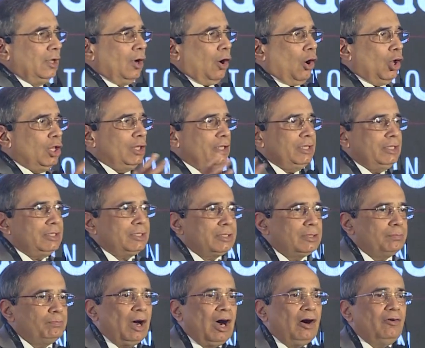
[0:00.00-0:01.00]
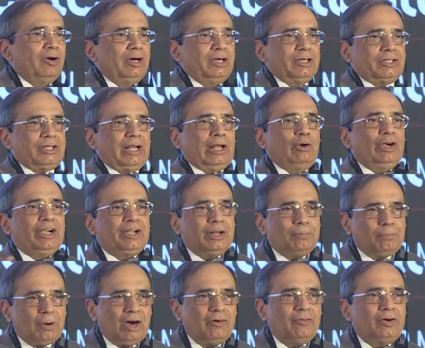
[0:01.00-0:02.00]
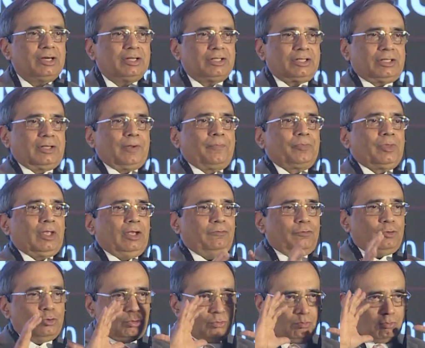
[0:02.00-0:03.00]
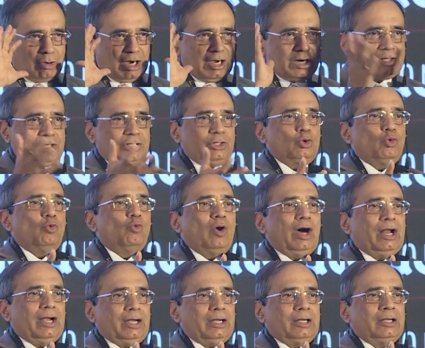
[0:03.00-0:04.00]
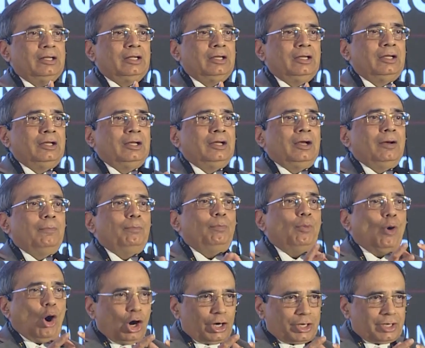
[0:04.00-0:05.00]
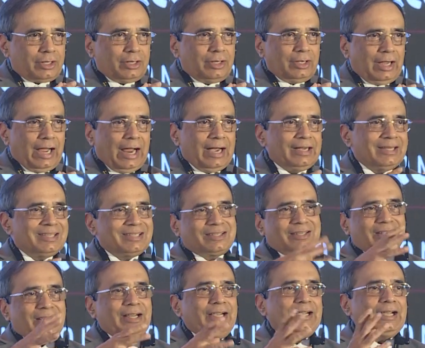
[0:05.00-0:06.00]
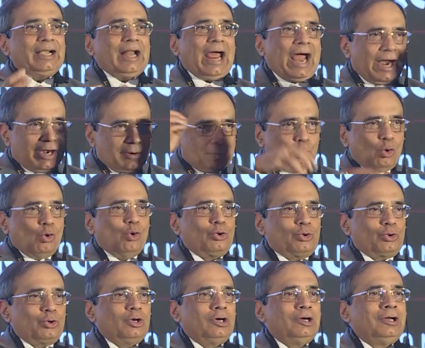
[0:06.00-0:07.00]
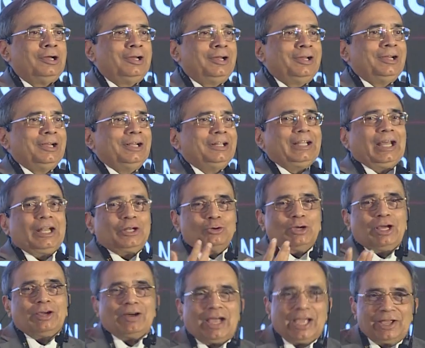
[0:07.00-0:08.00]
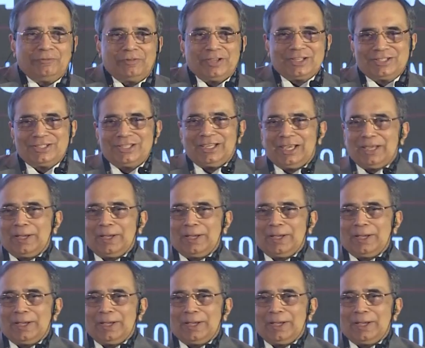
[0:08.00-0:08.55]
all these powers, regulatory powers, if you merge into one pot and stir it and add more, then you have IFSC.